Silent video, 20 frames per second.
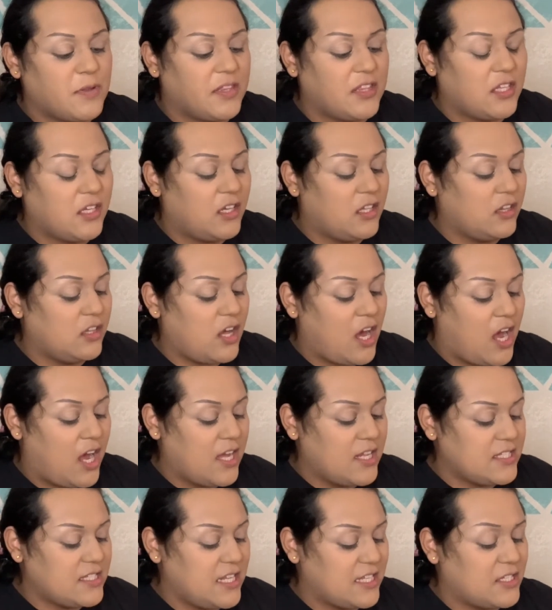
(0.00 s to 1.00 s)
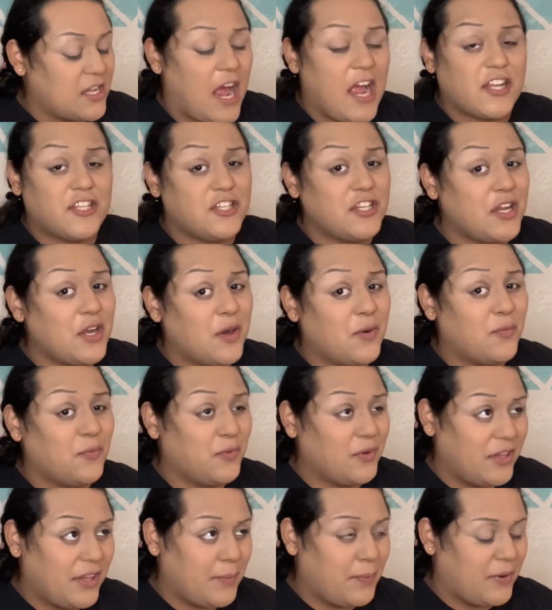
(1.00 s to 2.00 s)
the gloss. It's actually a
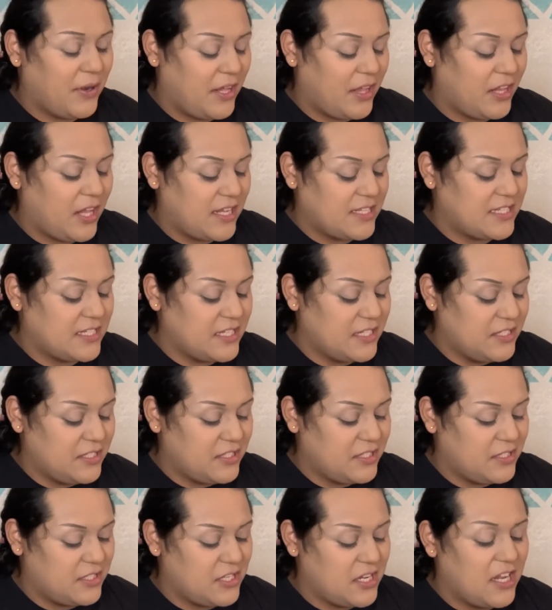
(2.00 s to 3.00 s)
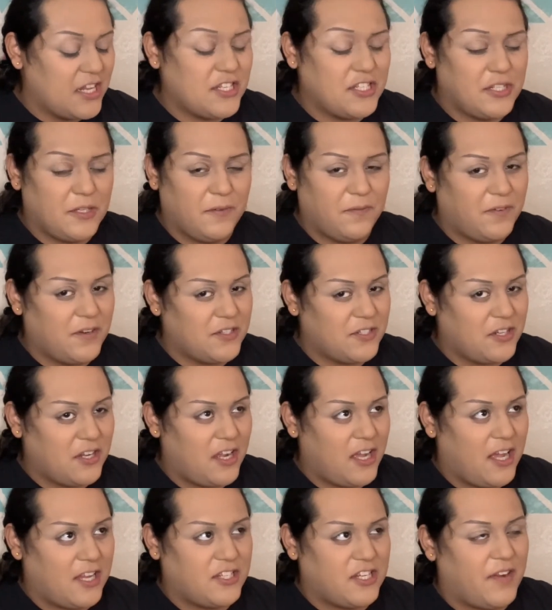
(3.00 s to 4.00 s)
really pretty gloss. It's a dupe for
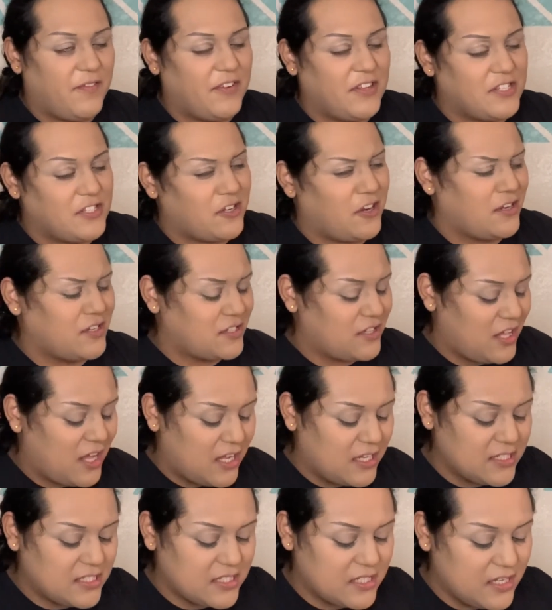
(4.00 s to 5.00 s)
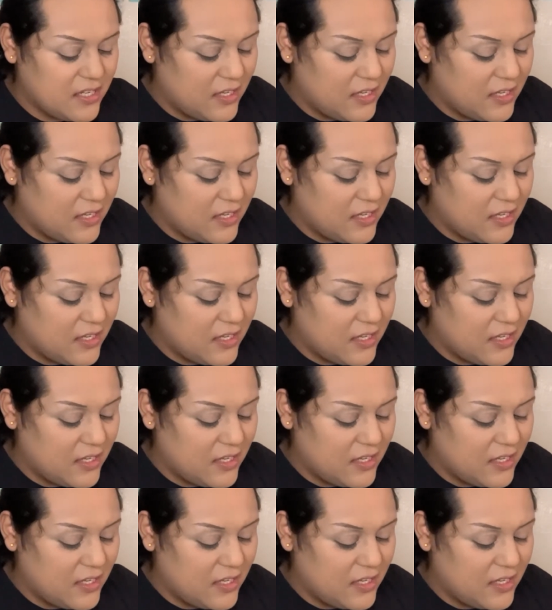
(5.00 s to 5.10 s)
Jeffree Star's gloss,